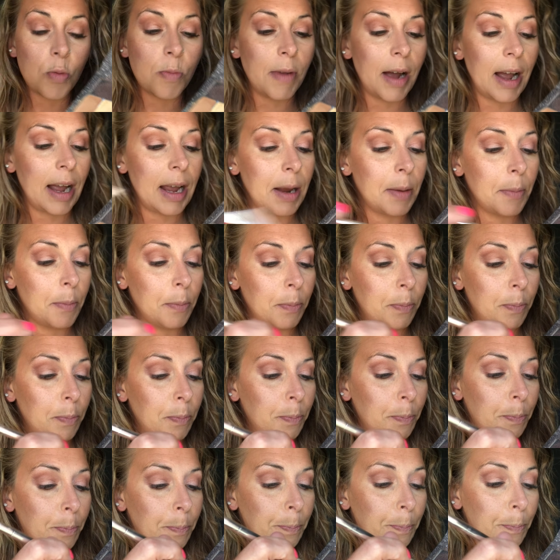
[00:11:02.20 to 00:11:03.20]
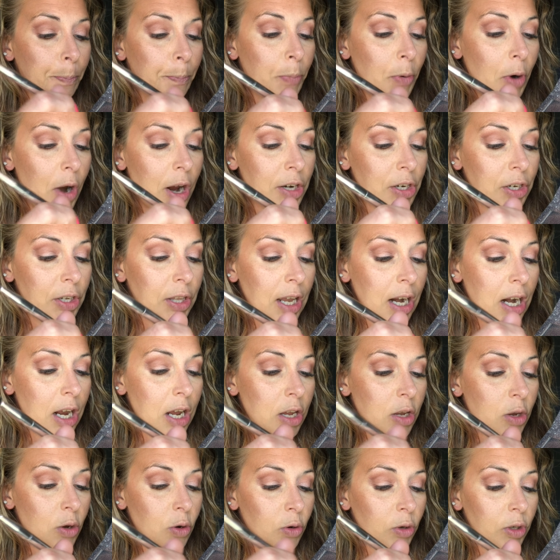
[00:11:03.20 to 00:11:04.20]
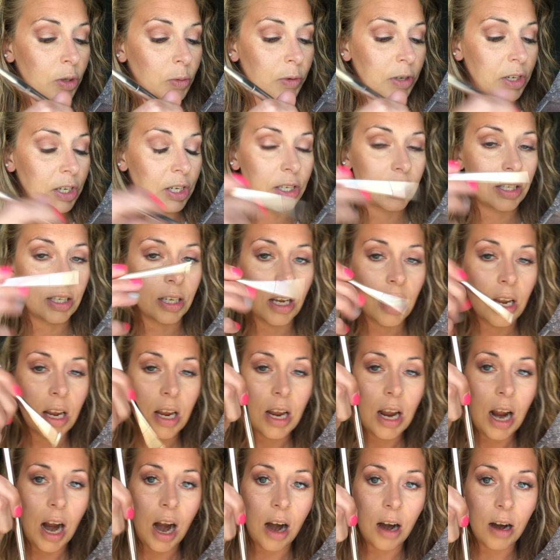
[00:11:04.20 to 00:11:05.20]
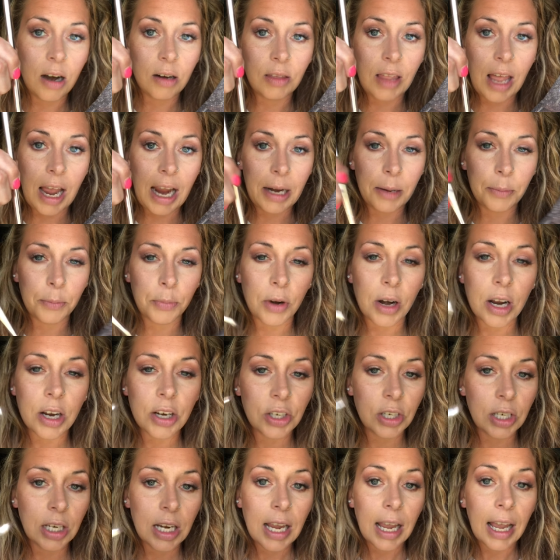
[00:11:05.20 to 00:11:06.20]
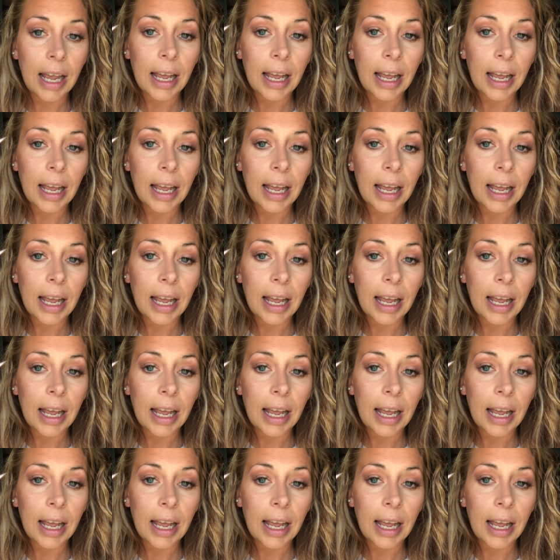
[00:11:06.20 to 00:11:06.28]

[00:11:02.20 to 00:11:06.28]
my brush that I use, which is our line brush,